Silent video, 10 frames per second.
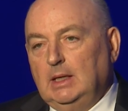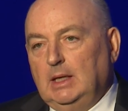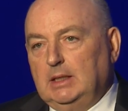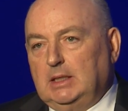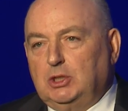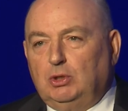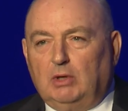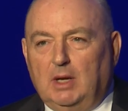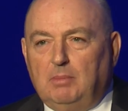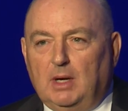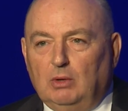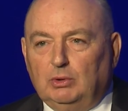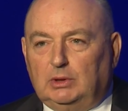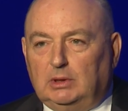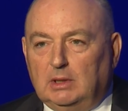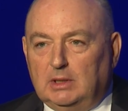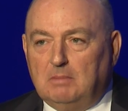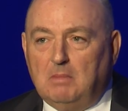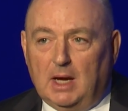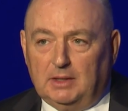It's a story about the
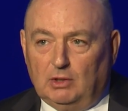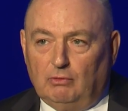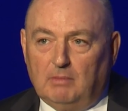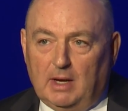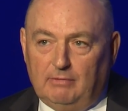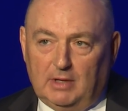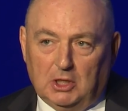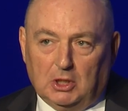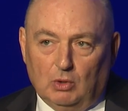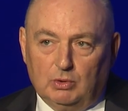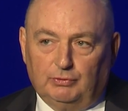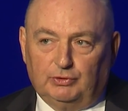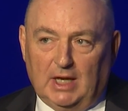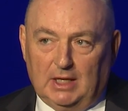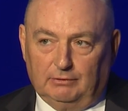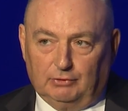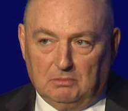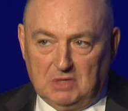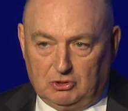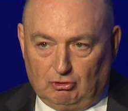mother of my very close friend
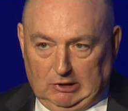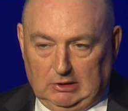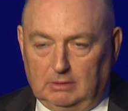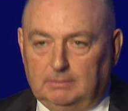from Israel.